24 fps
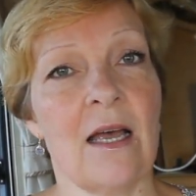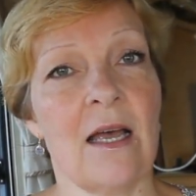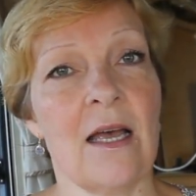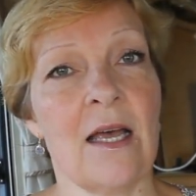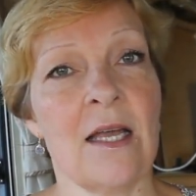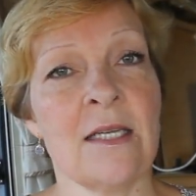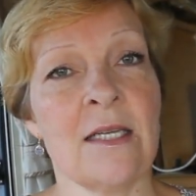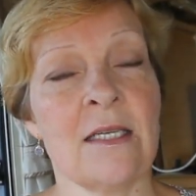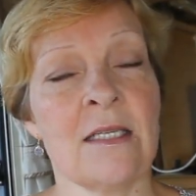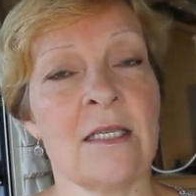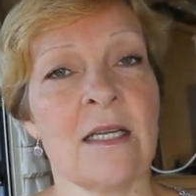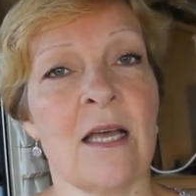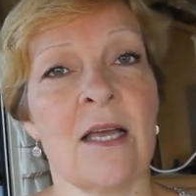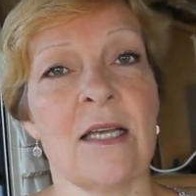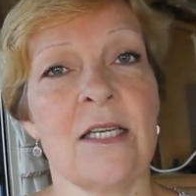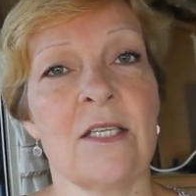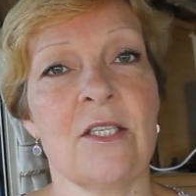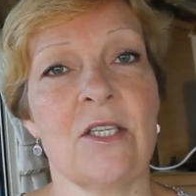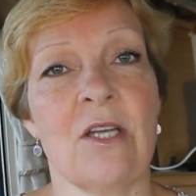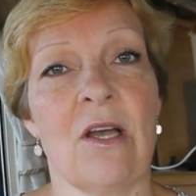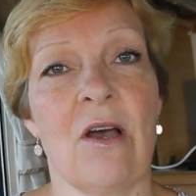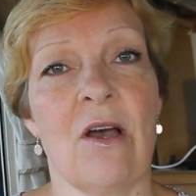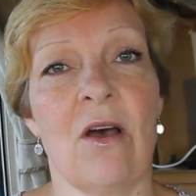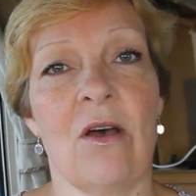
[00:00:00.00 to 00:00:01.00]

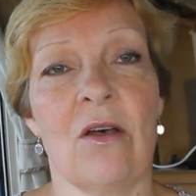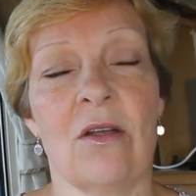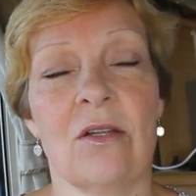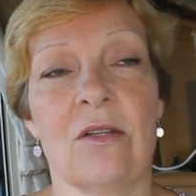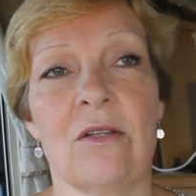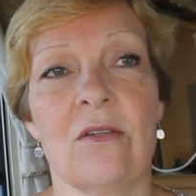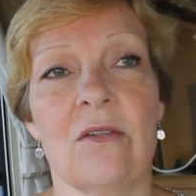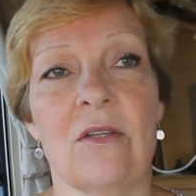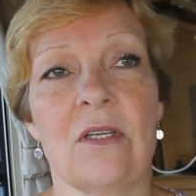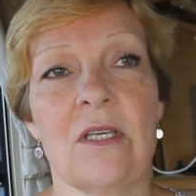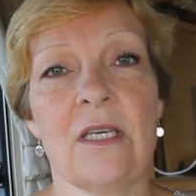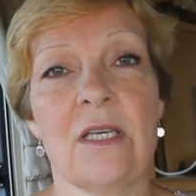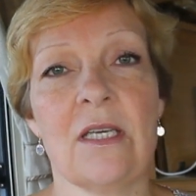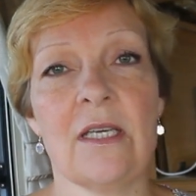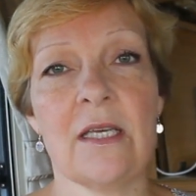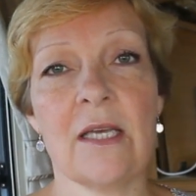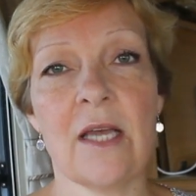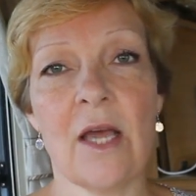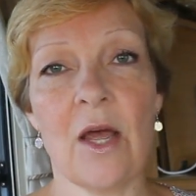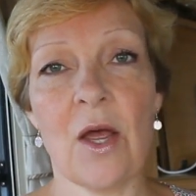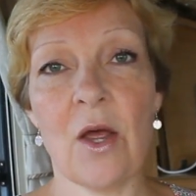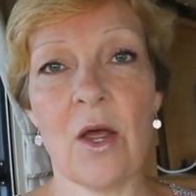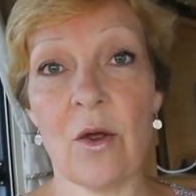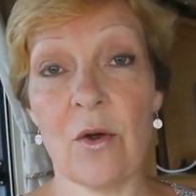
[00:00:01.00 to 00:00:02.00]
undyed yarn, the
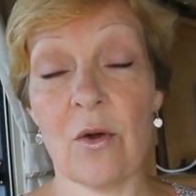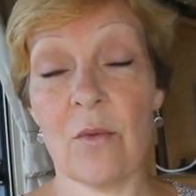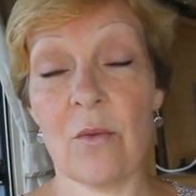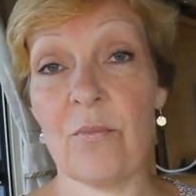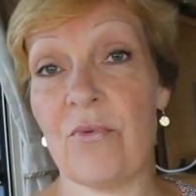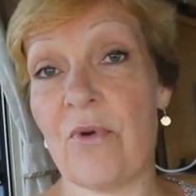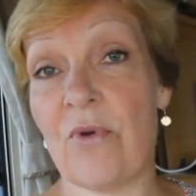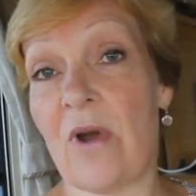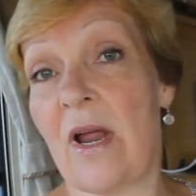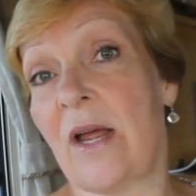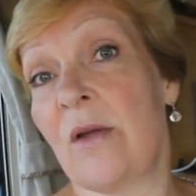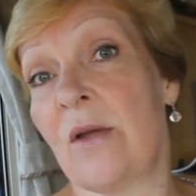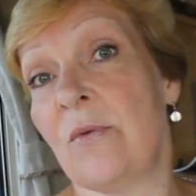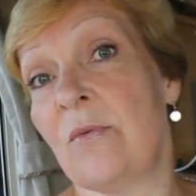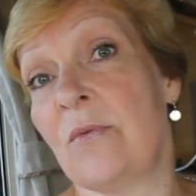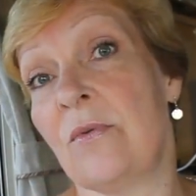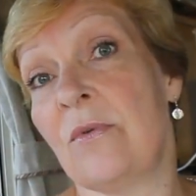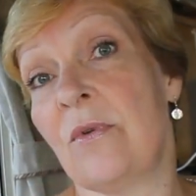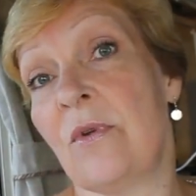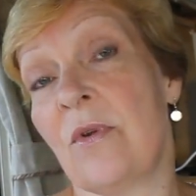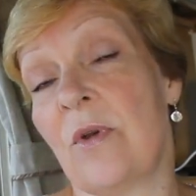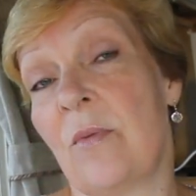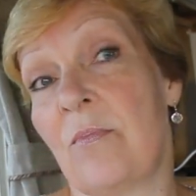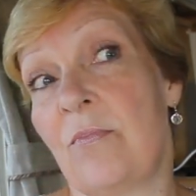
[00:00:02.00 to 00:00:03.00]

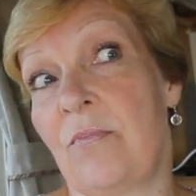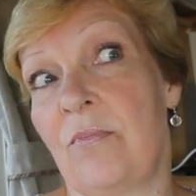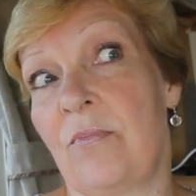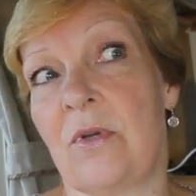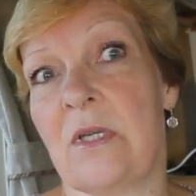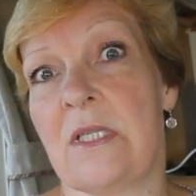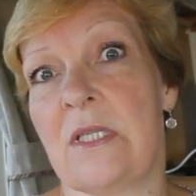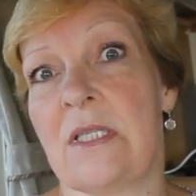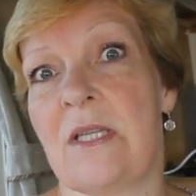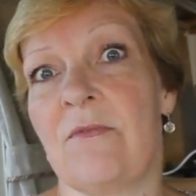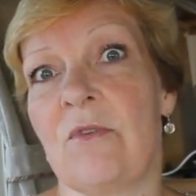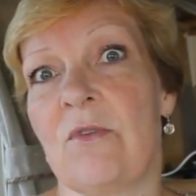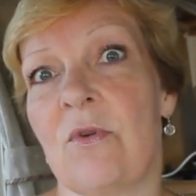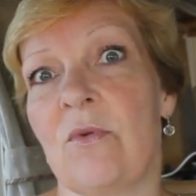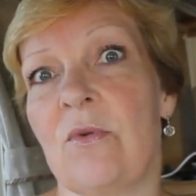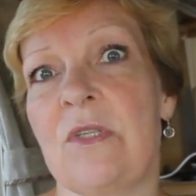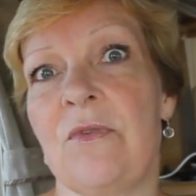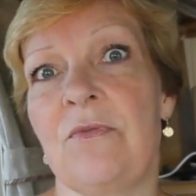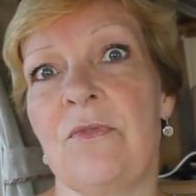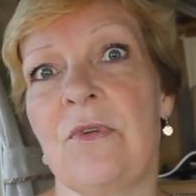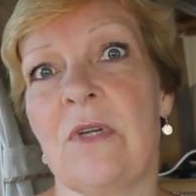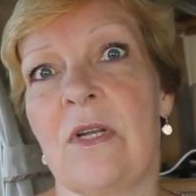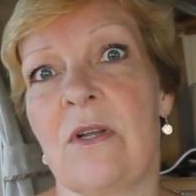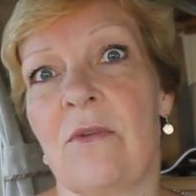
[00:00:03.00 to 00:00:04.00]
brown, because they've got all
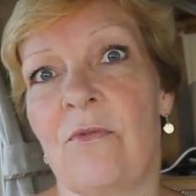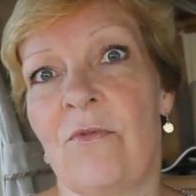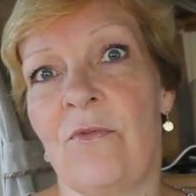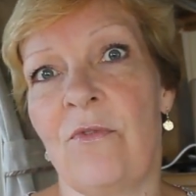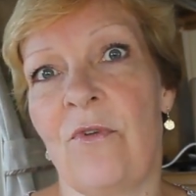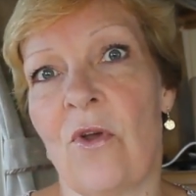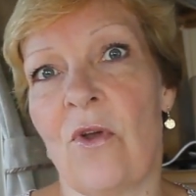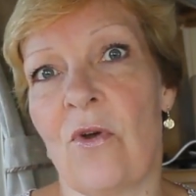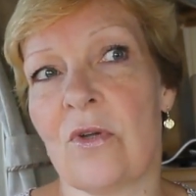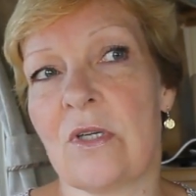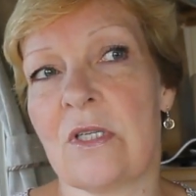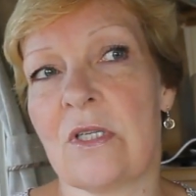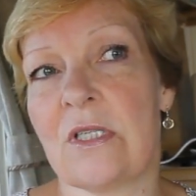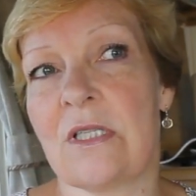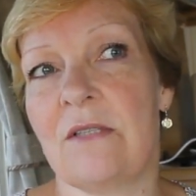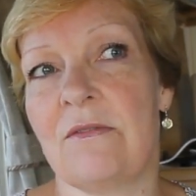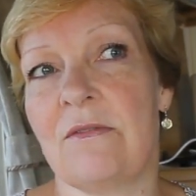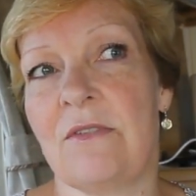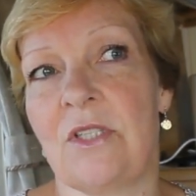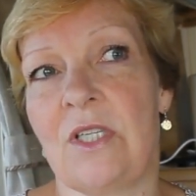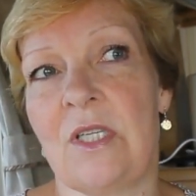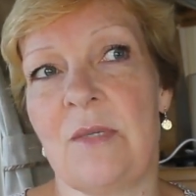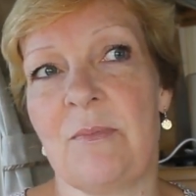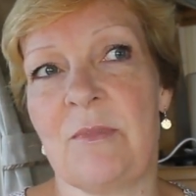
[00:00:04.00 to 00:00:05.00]
different flocks
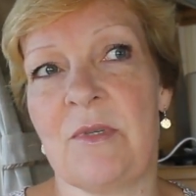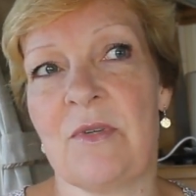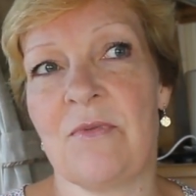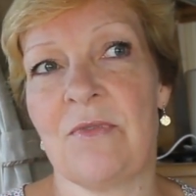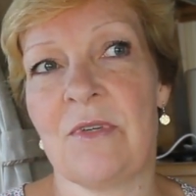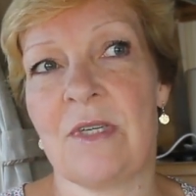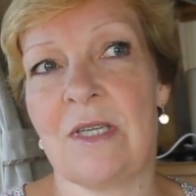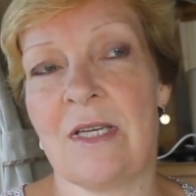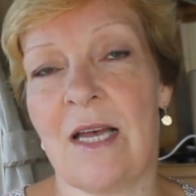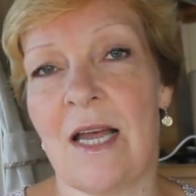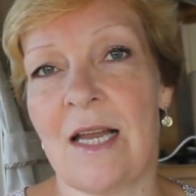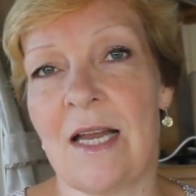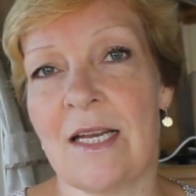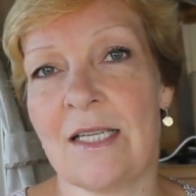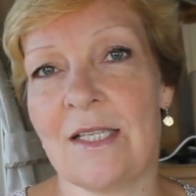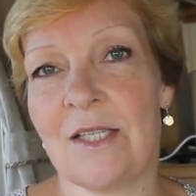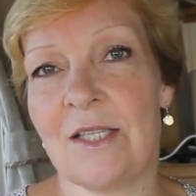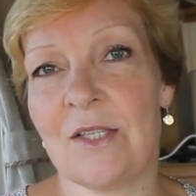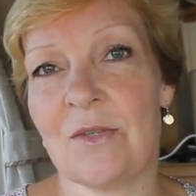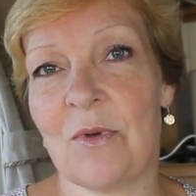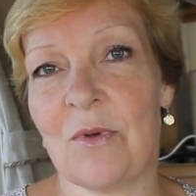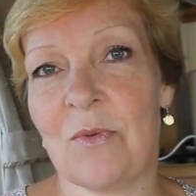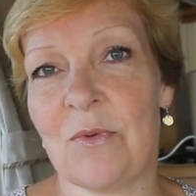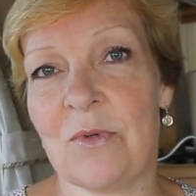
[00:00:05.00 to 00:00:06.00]
of sheep, different colours,
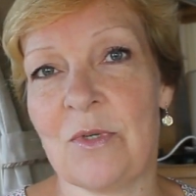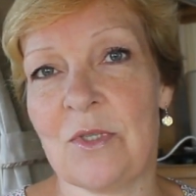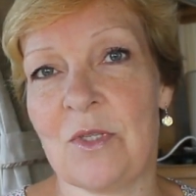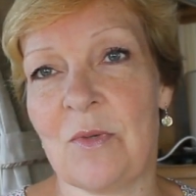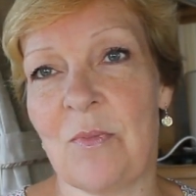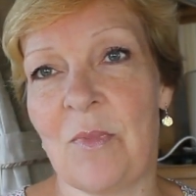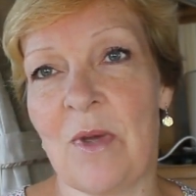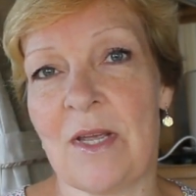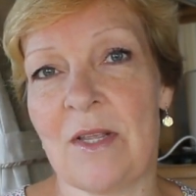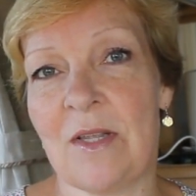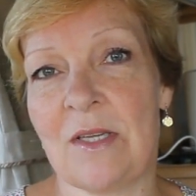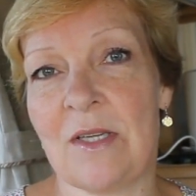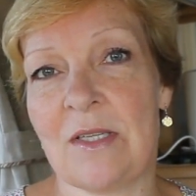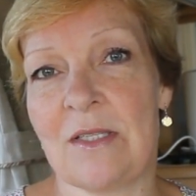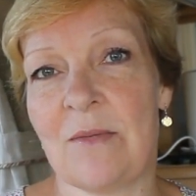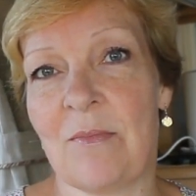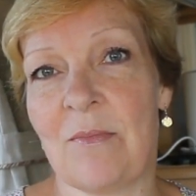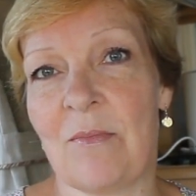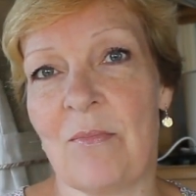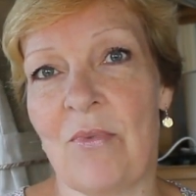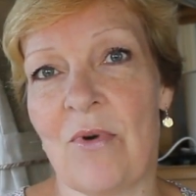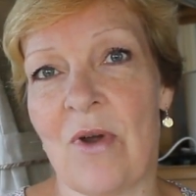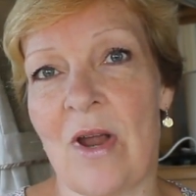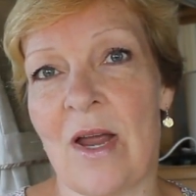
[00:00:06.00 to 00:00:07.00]
so I want to buy
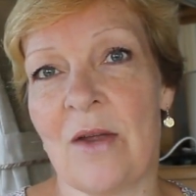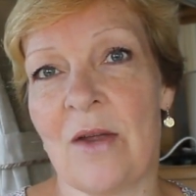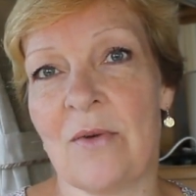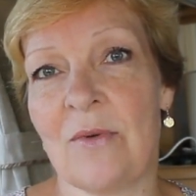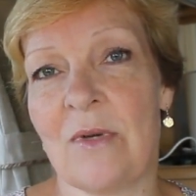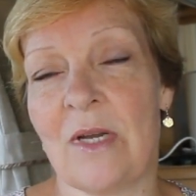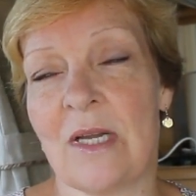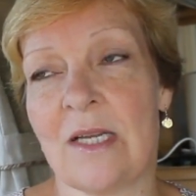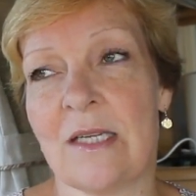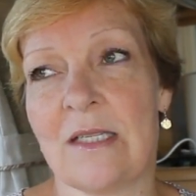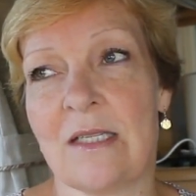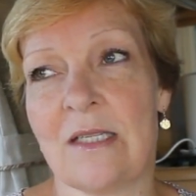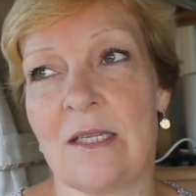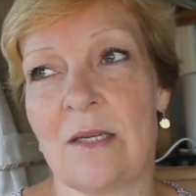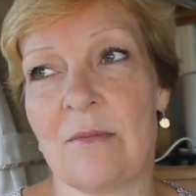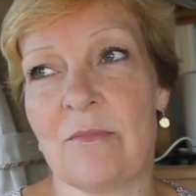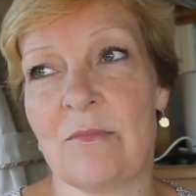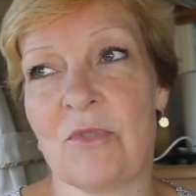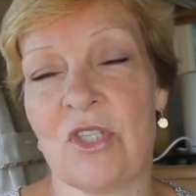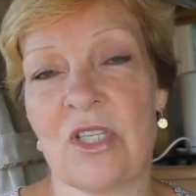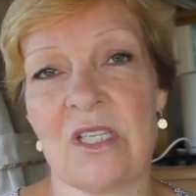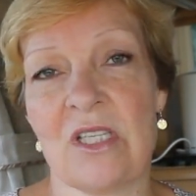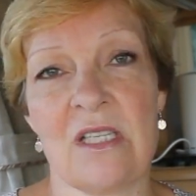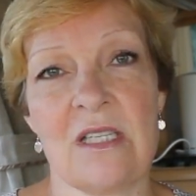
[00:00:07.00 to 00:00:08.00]
some brown and
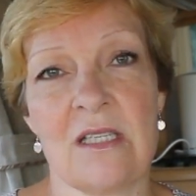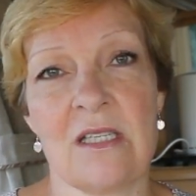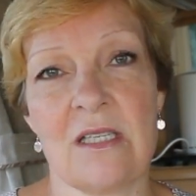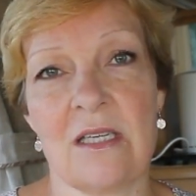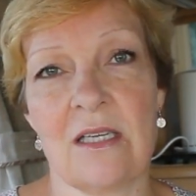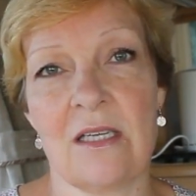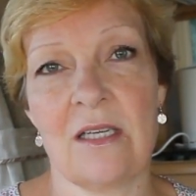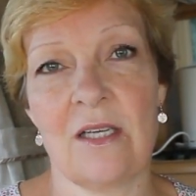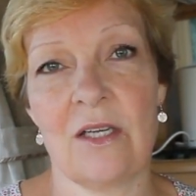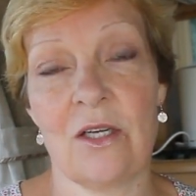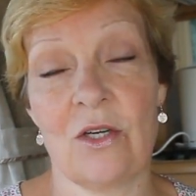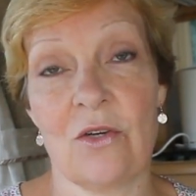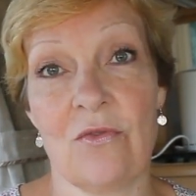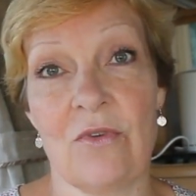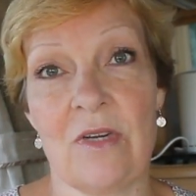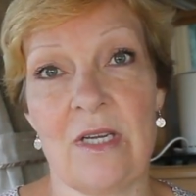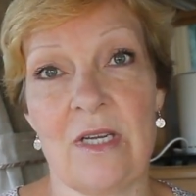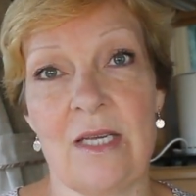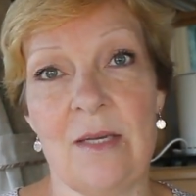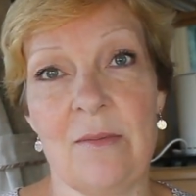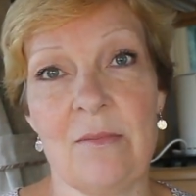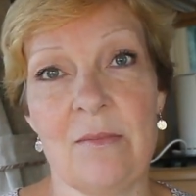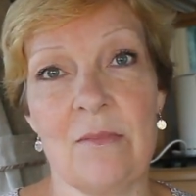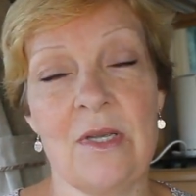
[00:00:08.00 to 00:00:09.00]
some just
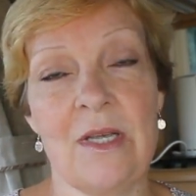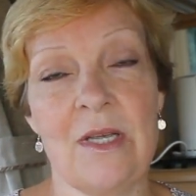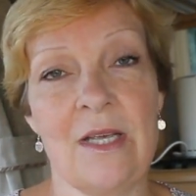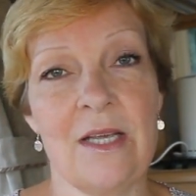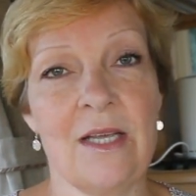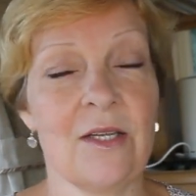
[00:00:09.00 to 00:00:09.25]
cream,